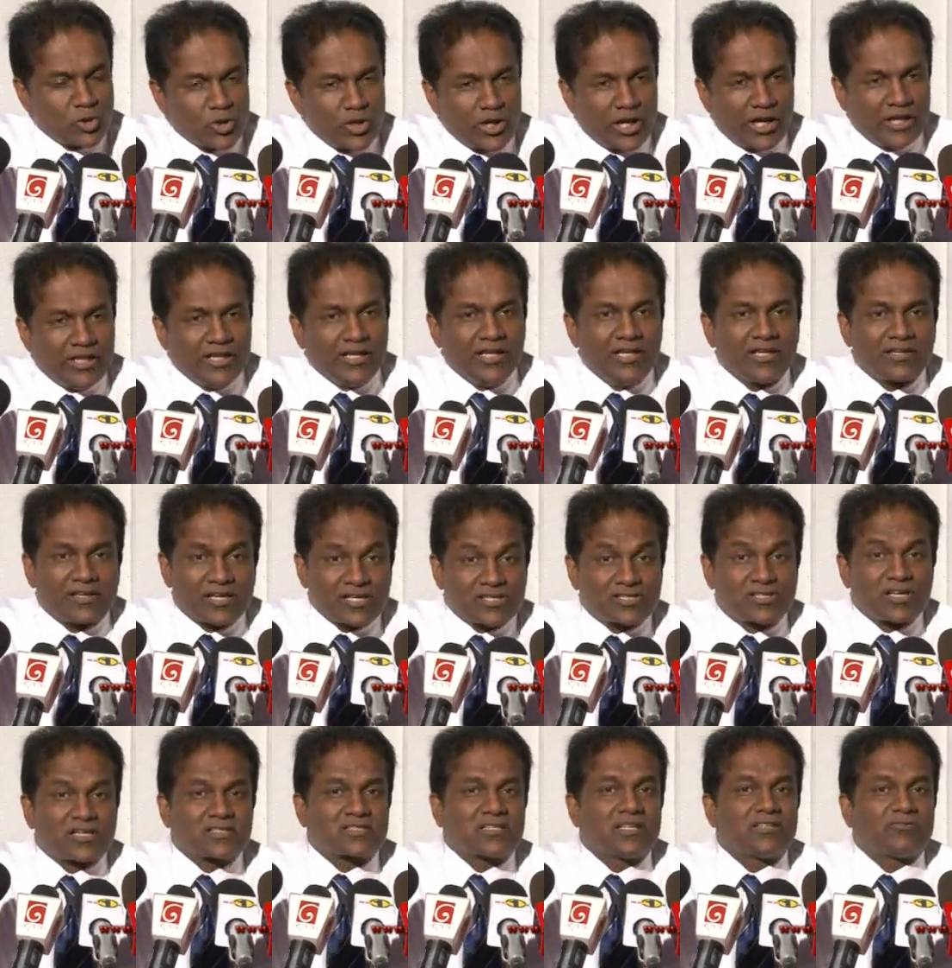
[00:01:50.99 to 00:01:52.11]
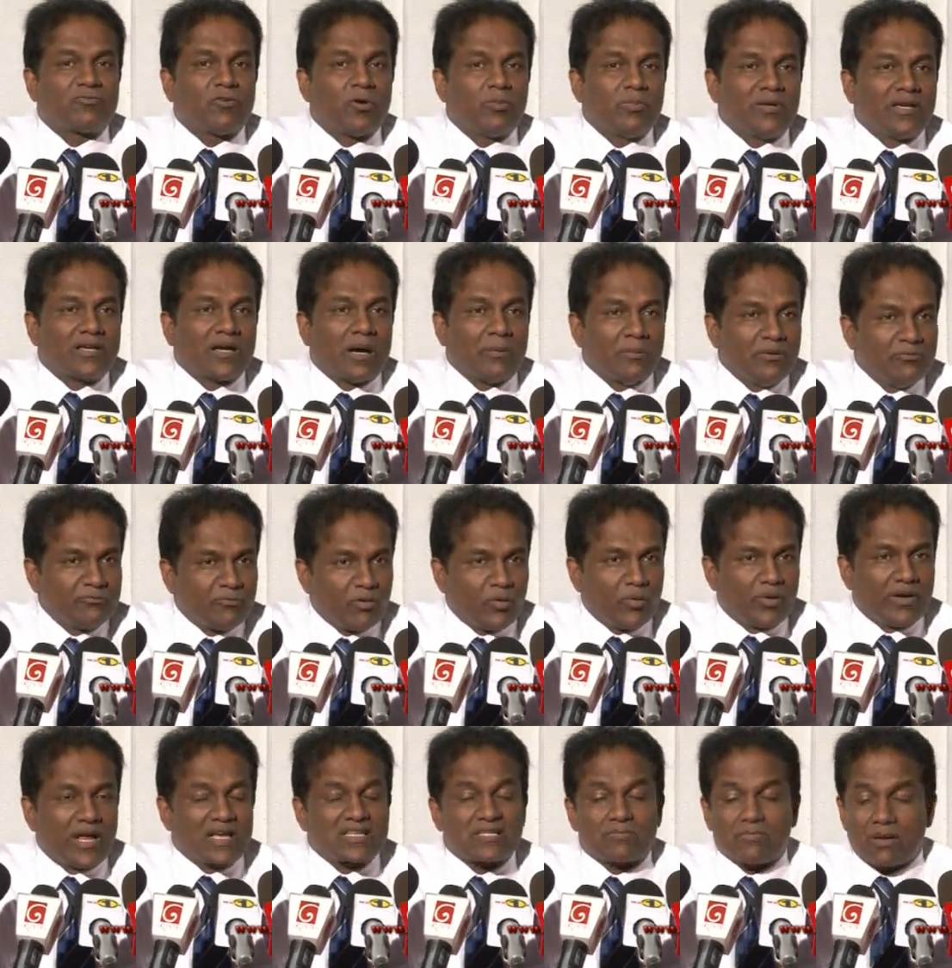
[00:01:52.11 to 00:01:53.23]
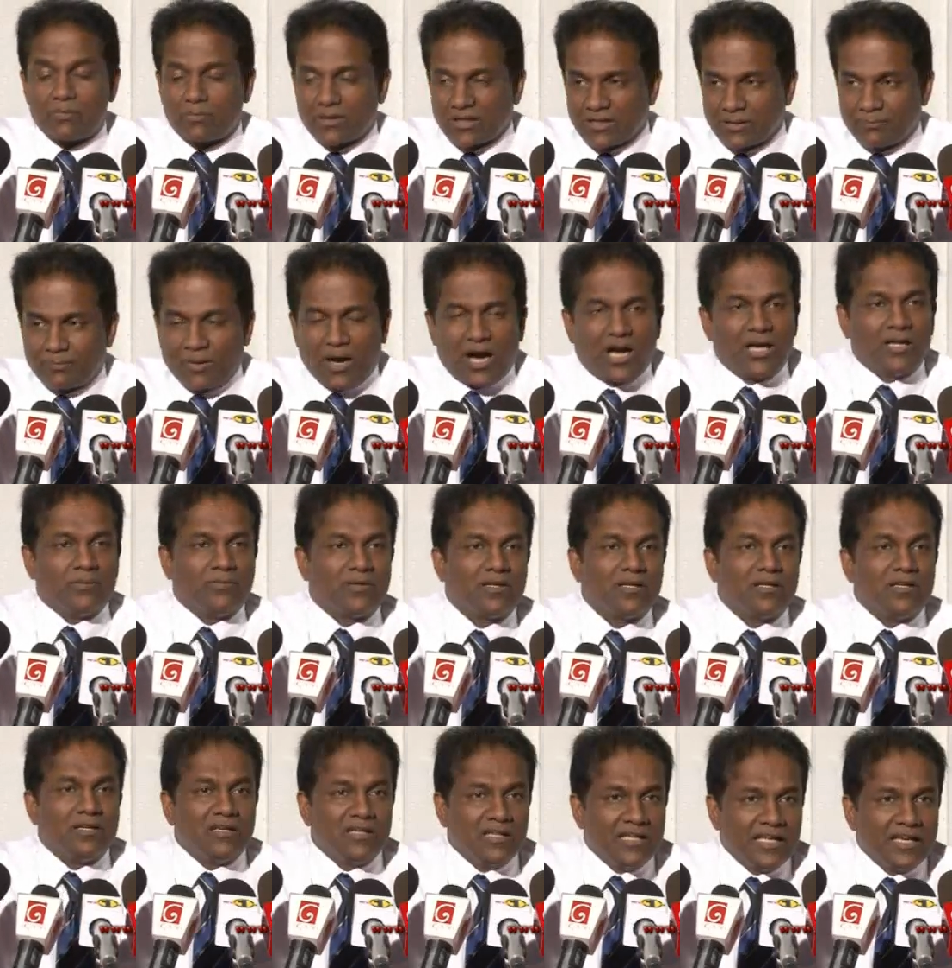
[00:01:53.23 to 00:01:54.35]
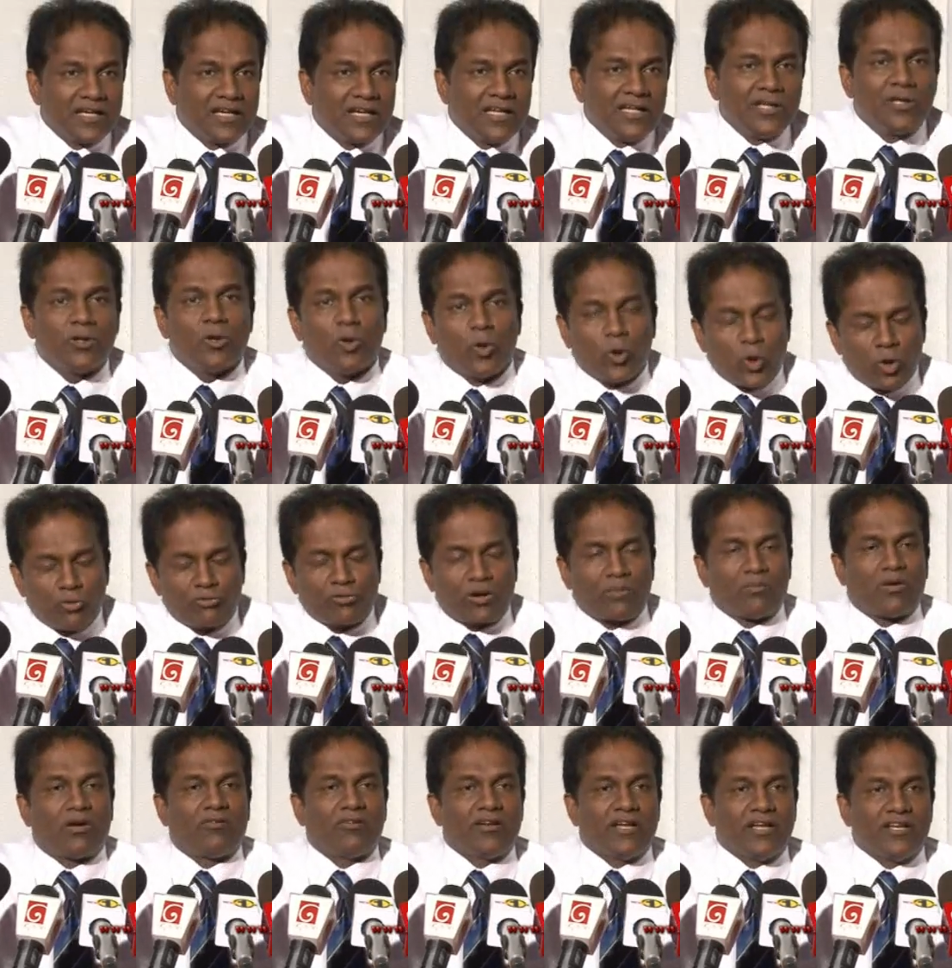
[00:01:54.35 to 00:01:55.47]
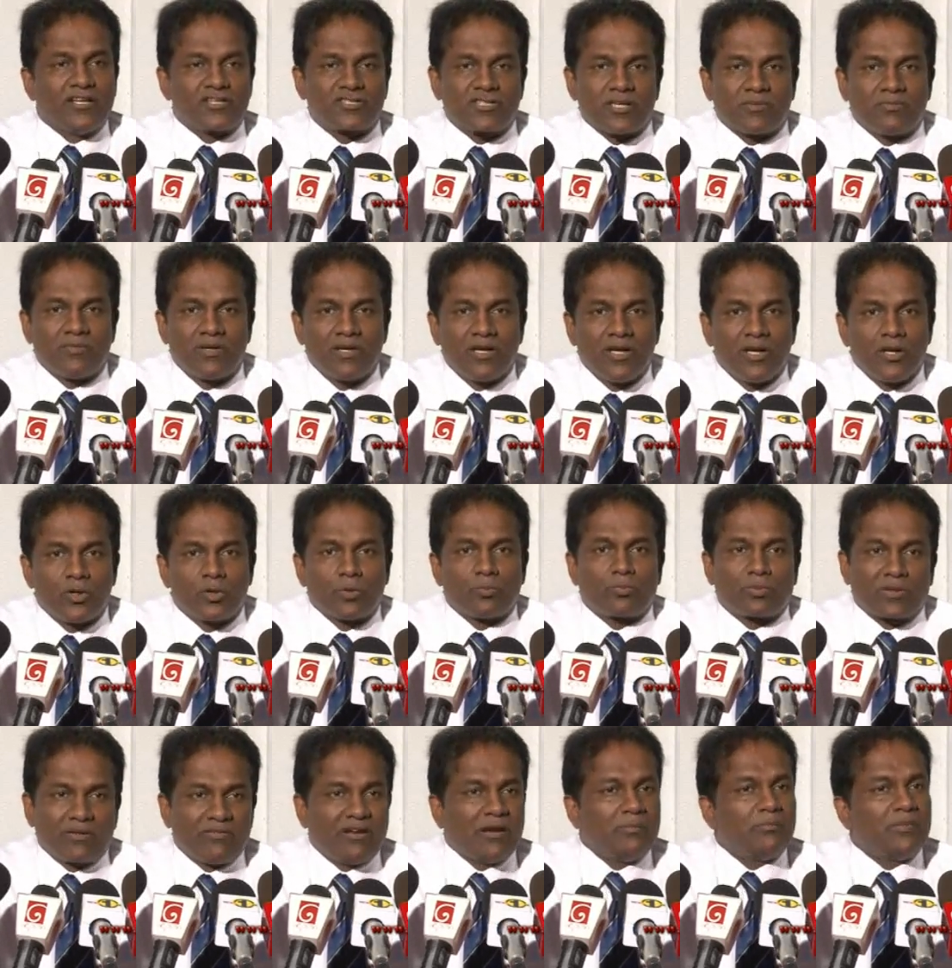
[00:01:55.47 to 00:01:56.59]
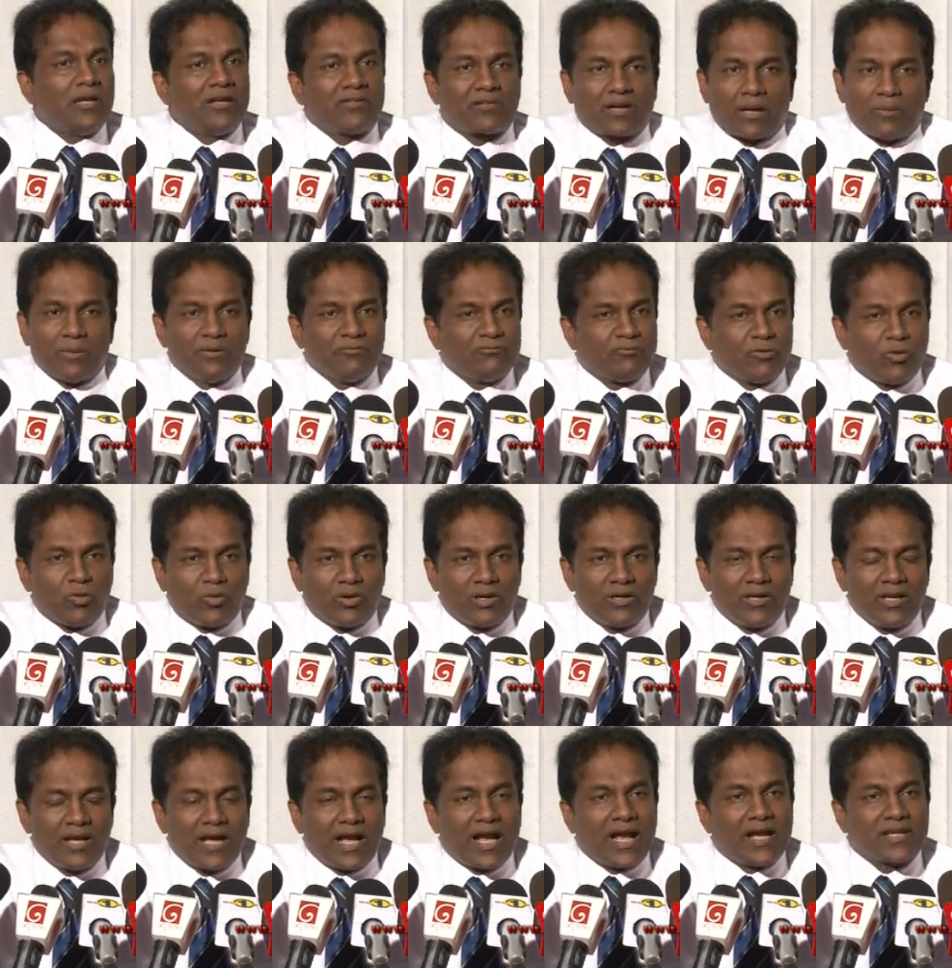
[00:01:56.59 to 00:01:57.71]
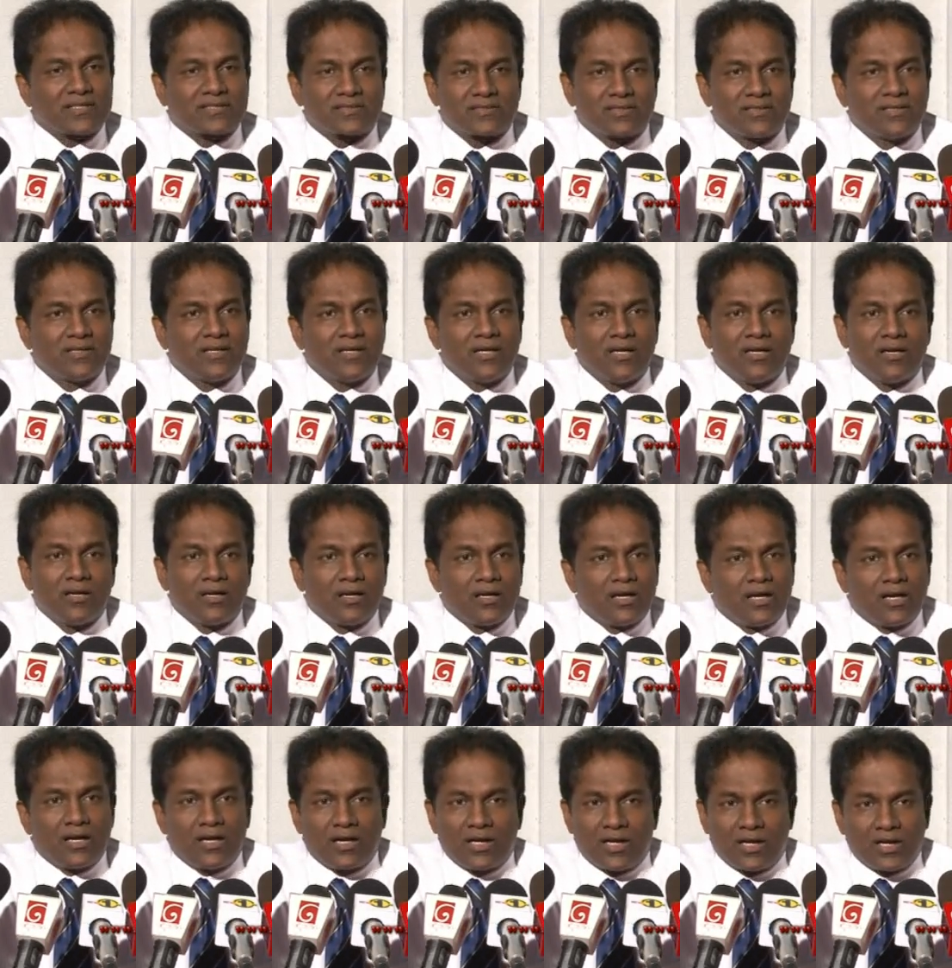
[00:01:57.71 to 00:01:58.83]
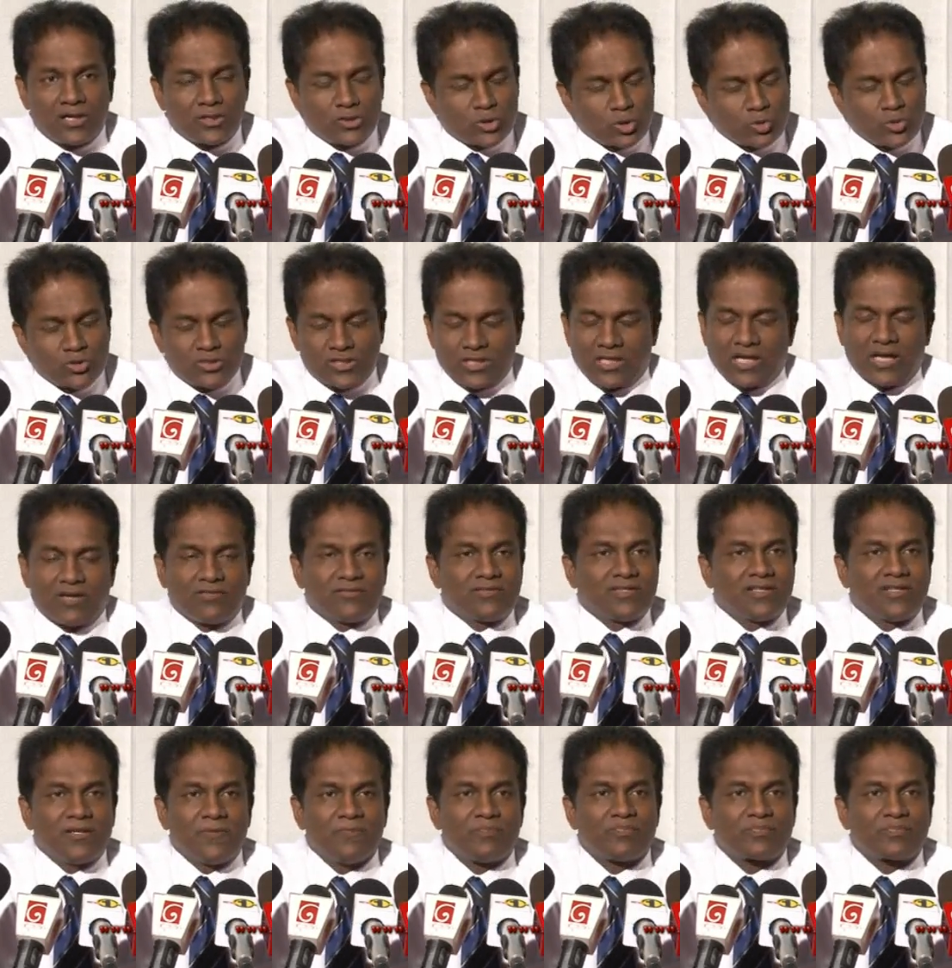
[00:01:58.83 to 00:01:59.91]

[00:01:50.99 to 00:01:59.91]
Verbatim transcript: any restriction for me coming forward as a member of the parliament legally or from our leadership to prevent me coming forward as uh, to serve the,